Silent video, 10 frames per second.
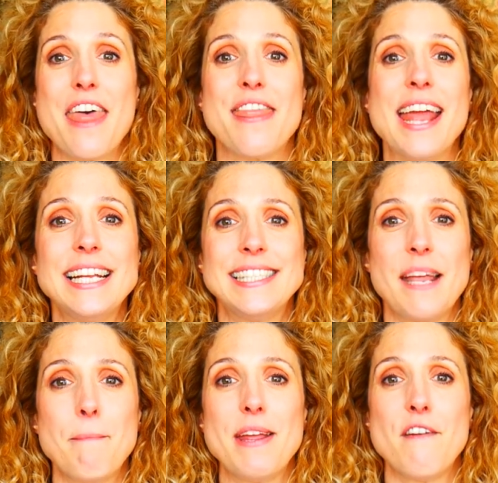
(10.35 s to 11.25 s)
they
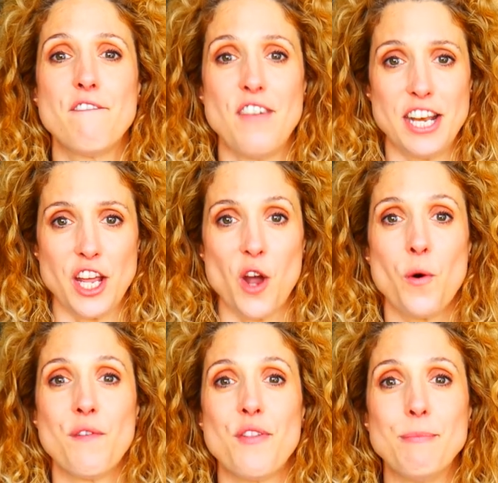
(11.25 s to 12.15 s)
sent me a video
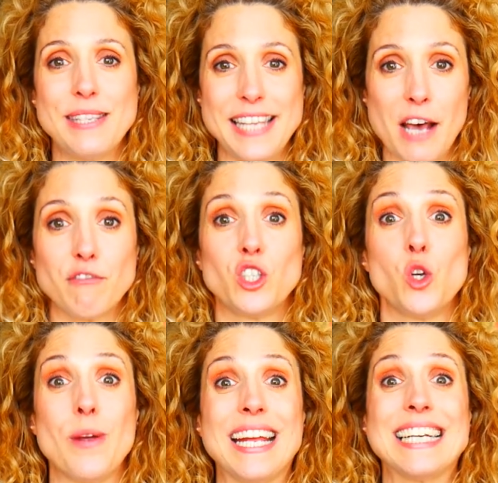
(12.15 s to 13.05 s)
of themselves
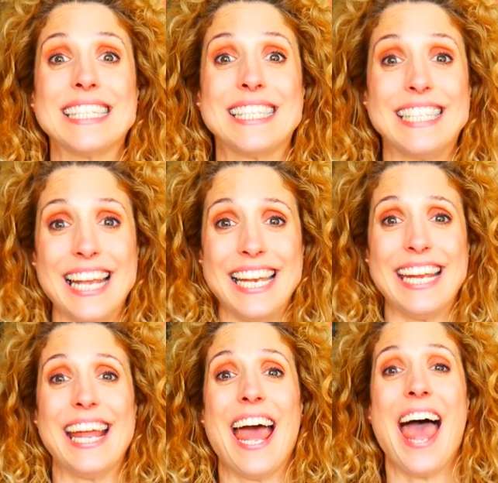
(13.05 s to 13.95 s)
doing
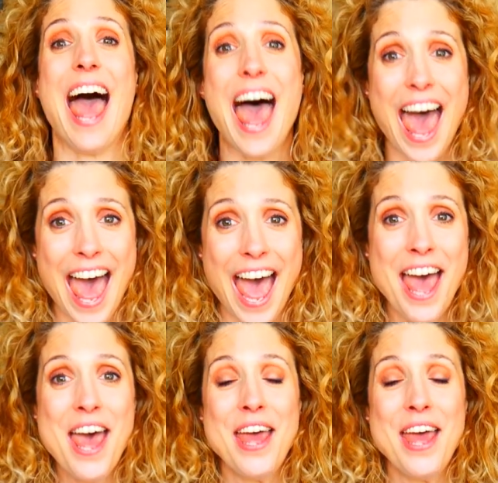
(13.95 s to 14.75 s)
silly hair.